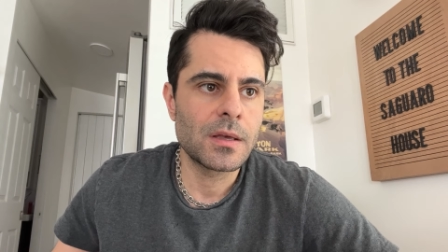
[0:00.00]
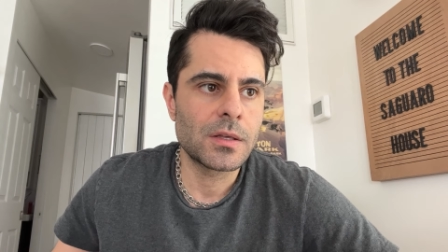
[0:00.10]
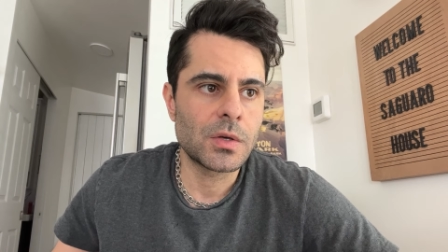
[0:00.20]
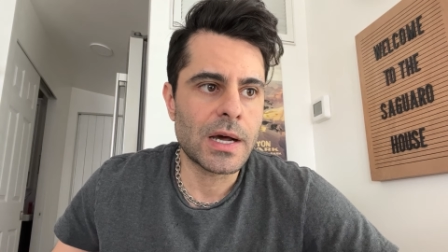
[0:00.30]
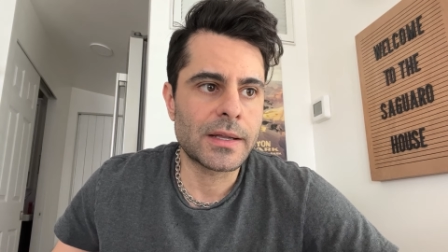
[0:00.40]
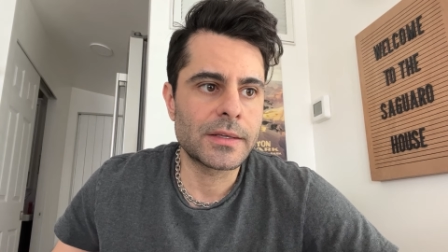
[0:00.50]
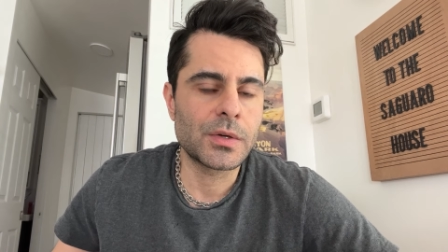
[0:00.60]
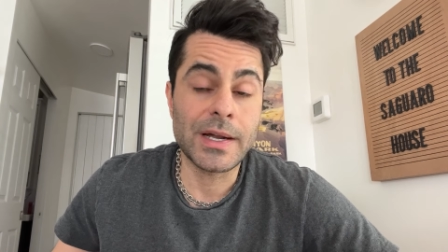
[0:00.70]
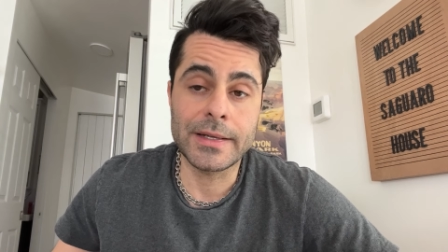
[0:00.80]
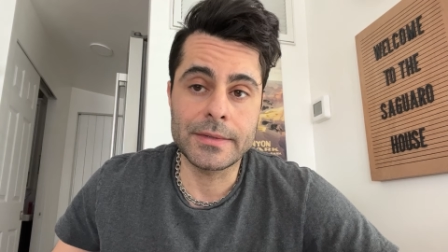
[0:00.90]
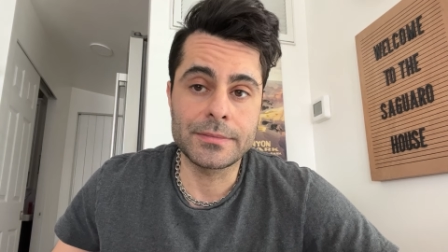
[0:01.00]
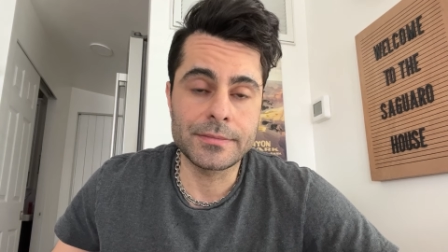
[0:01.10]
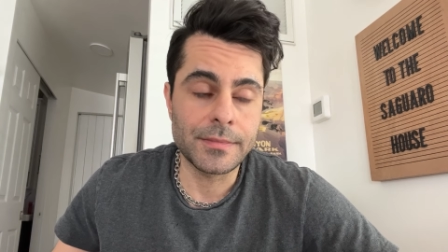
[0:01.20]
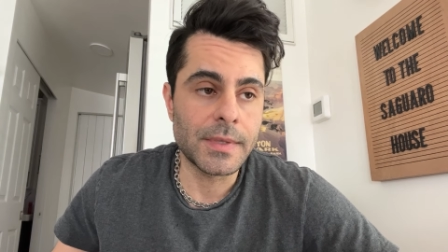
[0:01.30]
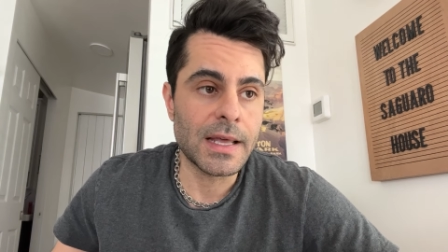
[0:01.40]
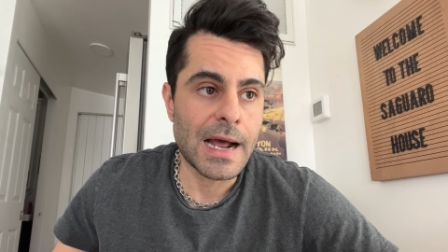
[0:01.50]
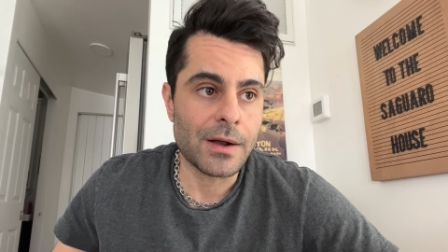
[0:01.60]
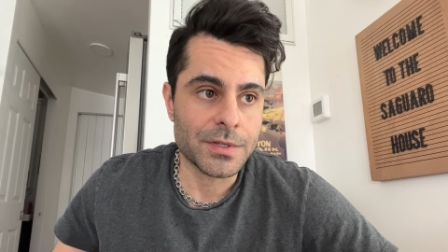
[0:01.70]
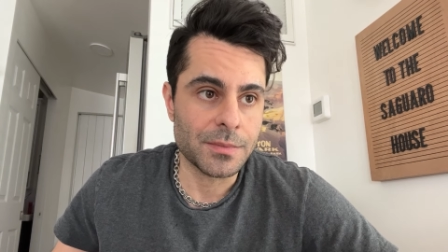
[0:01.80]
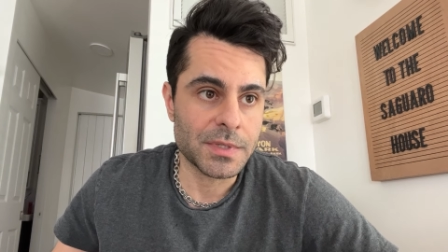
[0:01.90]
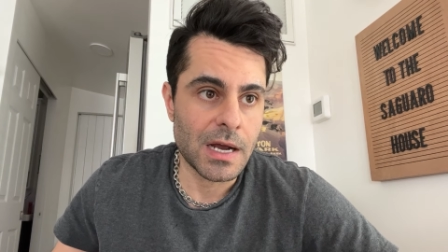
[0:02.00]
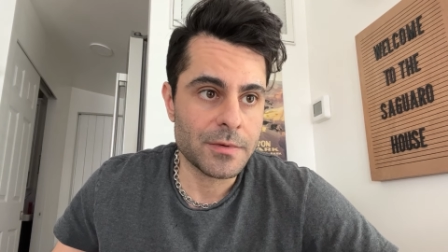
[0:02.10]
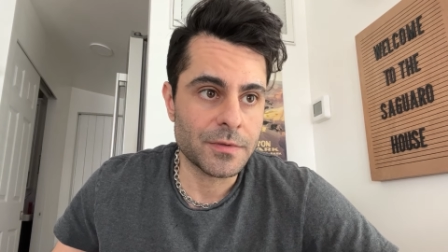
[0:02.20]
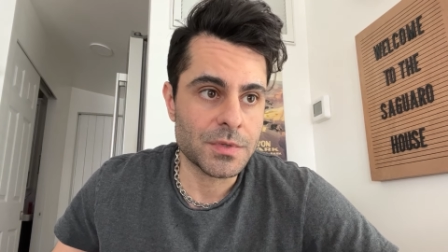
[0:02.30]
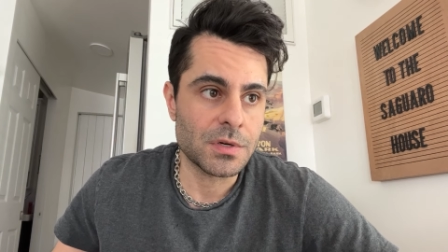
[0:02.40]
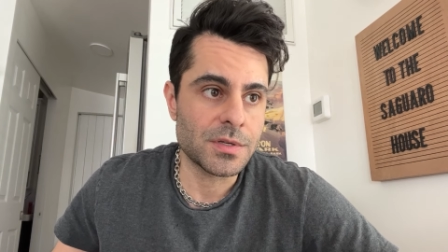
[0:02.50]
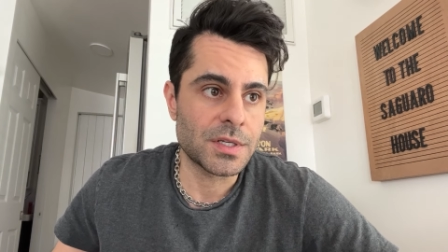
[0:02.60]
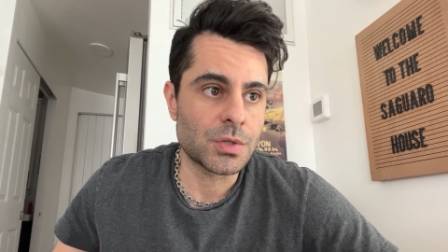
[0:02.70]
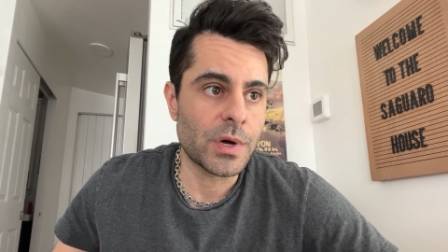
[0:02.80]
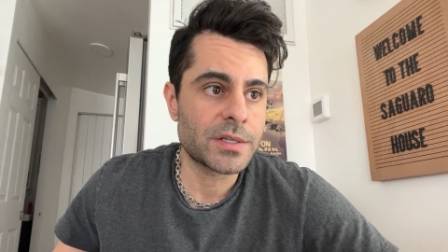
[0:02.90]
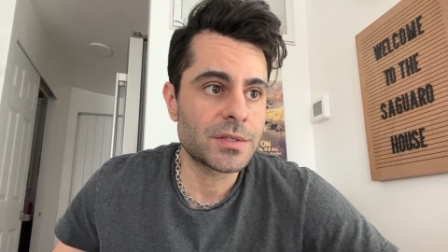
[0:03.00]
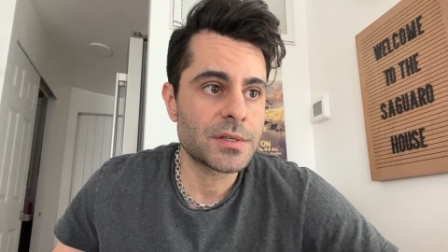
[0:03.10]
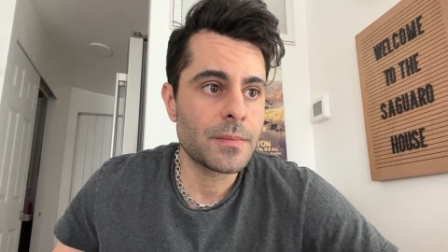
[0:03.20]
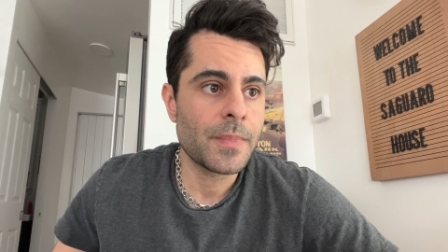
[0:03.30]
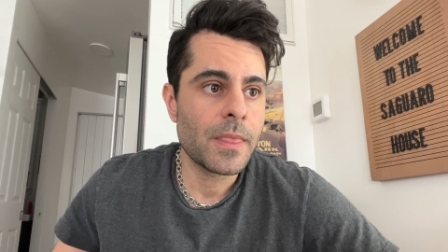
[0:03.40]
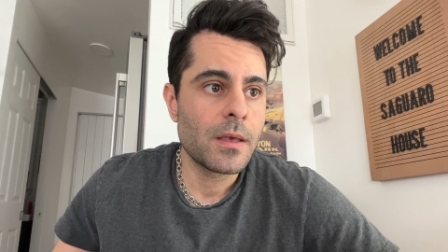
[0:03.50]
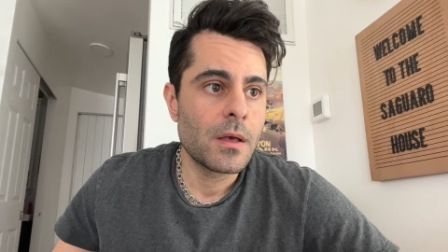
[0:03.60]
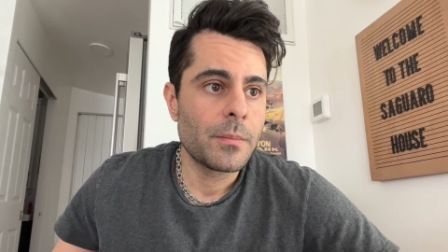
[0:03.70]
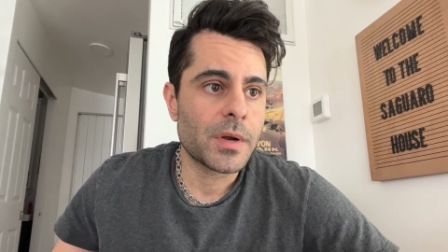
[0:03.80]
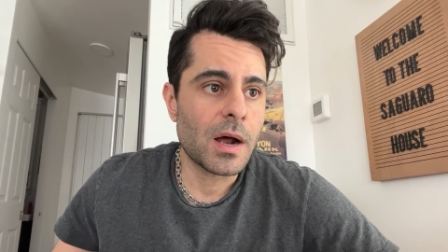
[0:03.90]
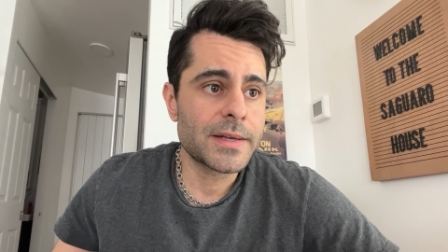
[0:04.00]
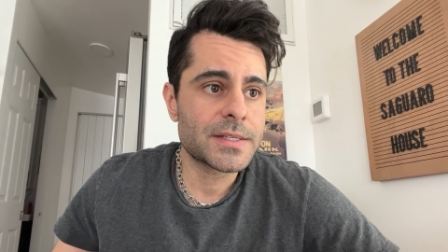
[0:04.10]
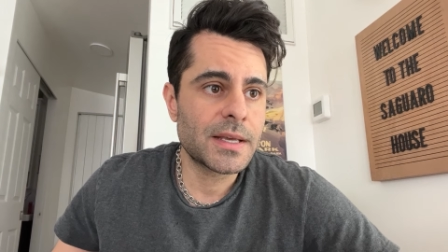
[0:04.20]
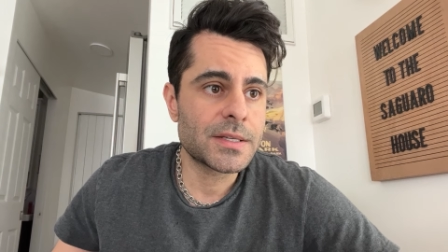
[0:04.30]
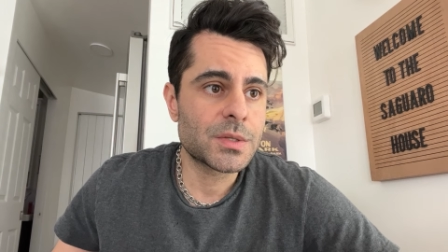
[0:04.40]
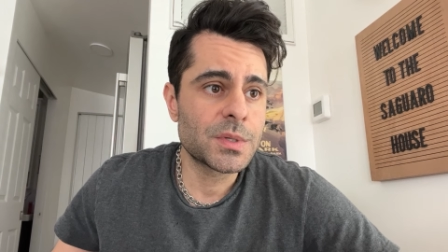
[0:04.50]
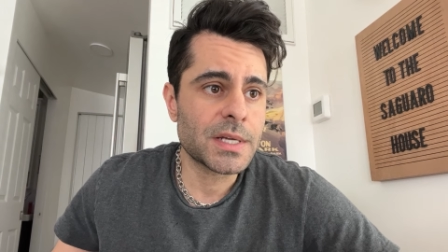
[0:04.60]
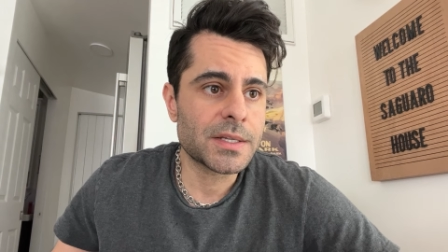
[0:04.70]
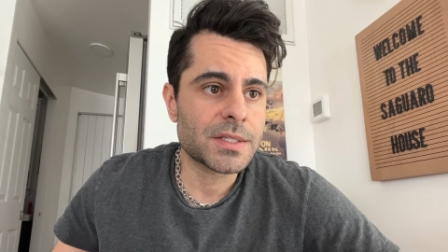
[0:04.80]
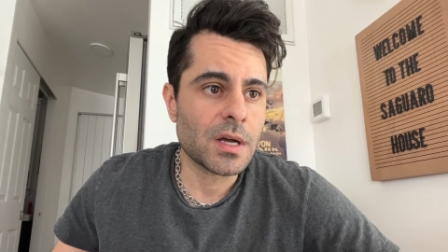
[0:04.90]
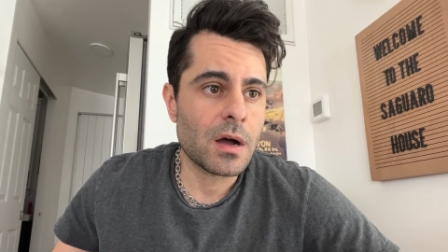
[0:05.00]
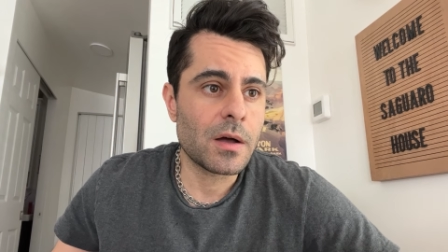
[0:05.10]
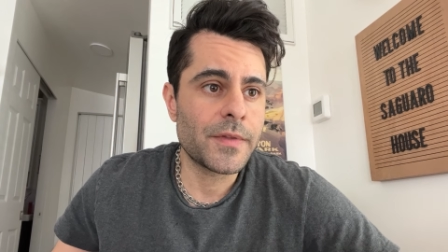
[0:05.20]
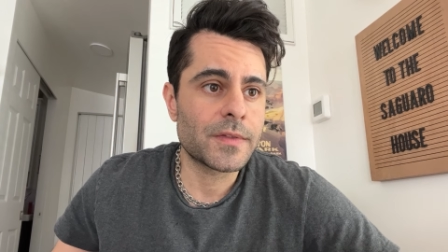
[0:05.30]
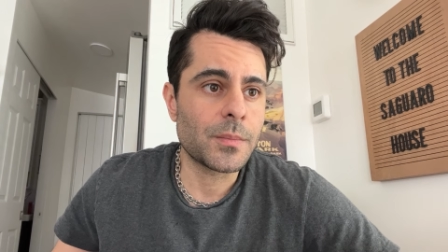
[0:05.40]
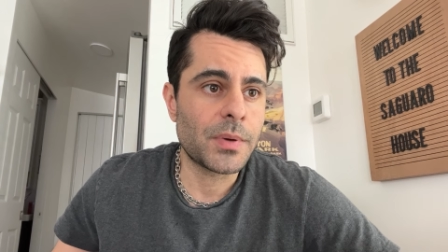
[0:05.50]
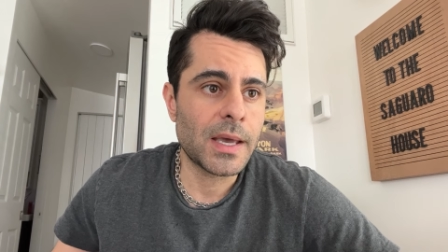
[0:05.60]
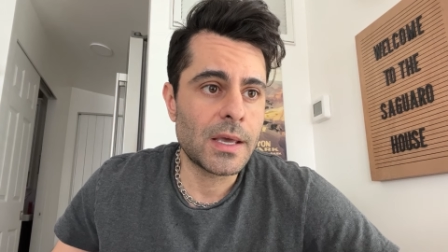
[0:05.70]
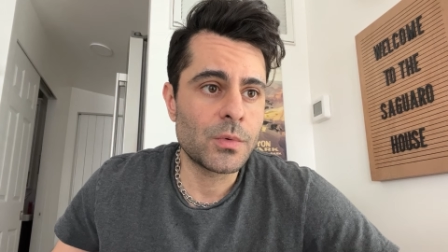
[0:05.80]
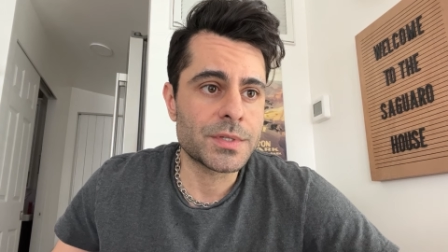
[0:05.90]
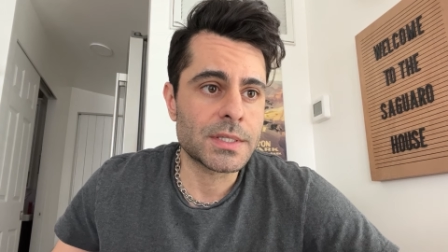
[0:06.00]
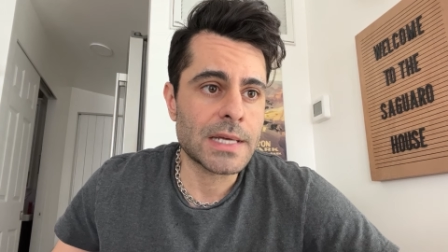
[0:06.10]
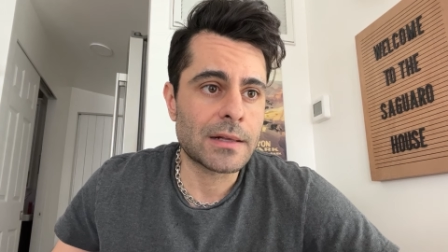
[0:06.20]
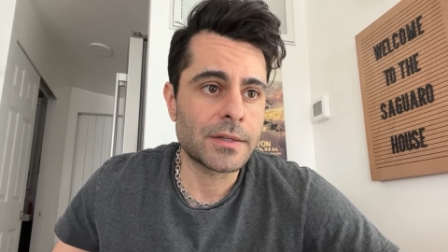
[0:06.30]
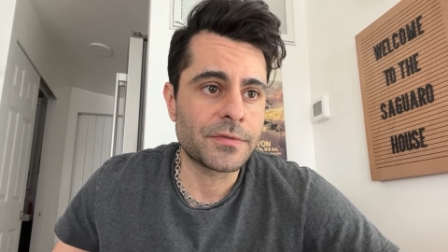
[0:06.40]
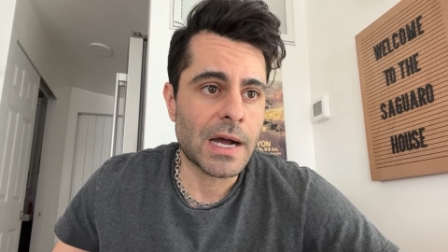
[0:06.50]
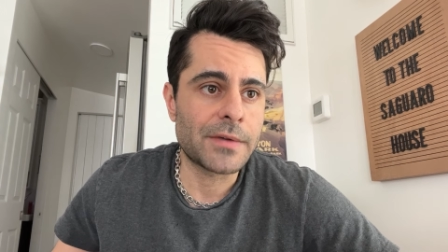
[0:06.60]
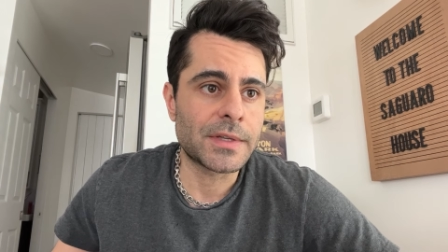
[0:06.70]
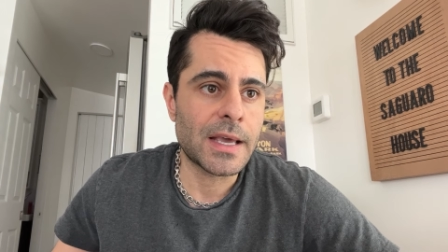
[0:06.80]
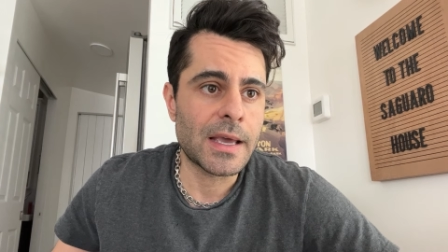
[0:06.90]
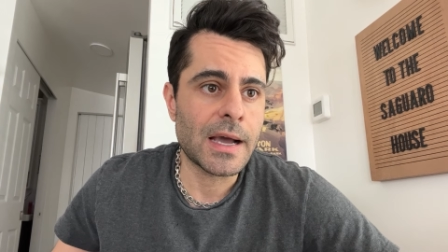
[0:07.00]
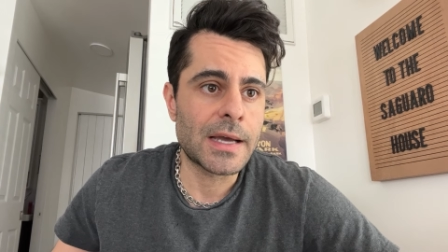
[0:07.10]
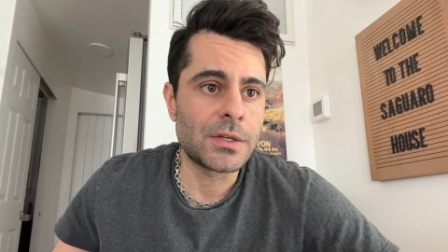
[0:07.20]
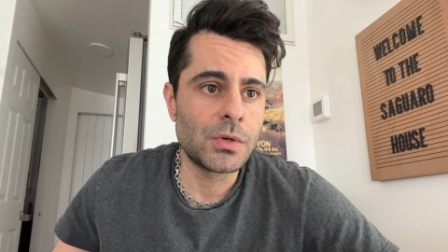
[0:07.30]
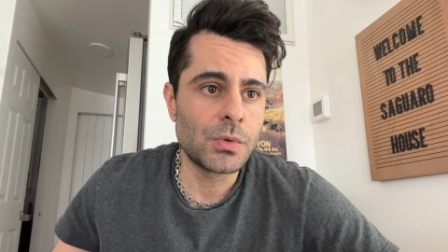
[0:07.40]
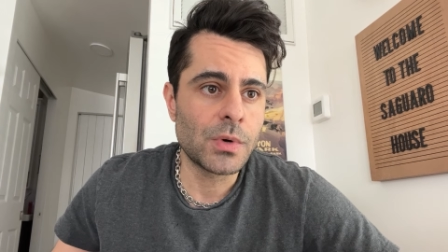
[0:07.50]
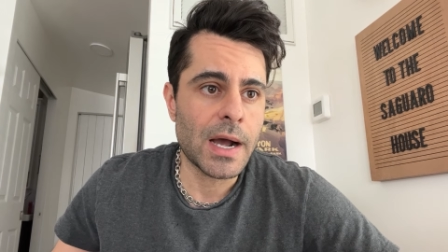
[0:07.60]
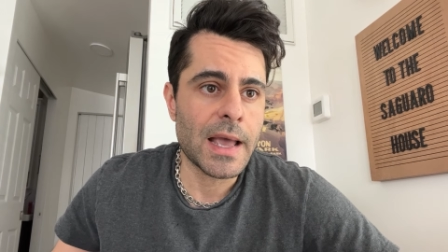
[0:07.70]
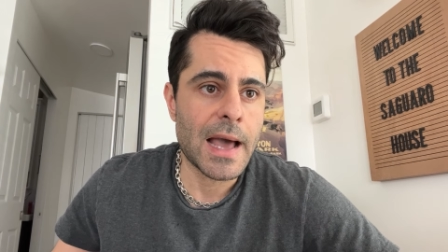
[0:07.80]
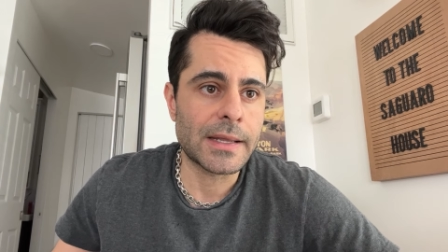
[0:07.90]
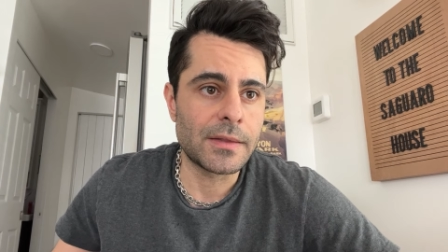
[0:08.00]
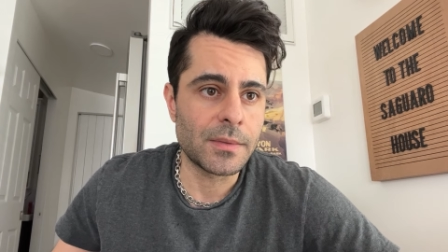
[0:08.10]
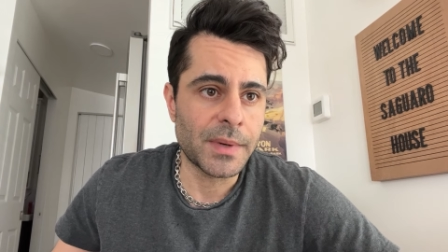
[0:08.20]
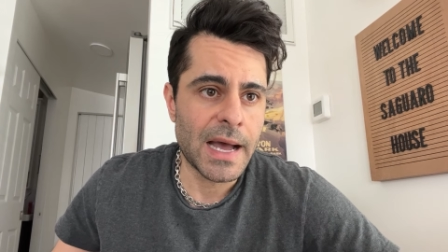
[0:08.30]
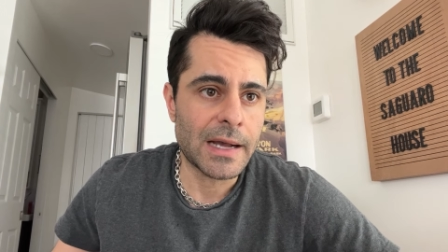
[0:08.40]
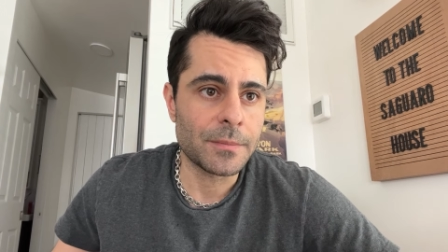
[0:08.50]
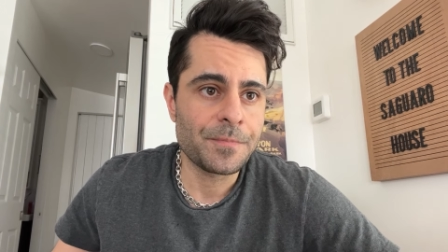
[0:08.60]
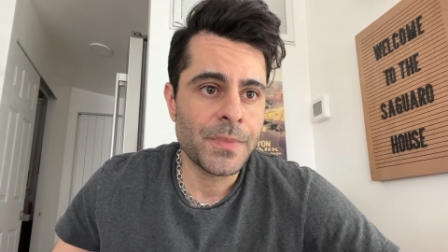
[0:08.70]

you gotta, you gotta get out sometimes from certain situations. But honestly, as soon as I saw that the pay was exactly 5K, I knew I had it in the bag.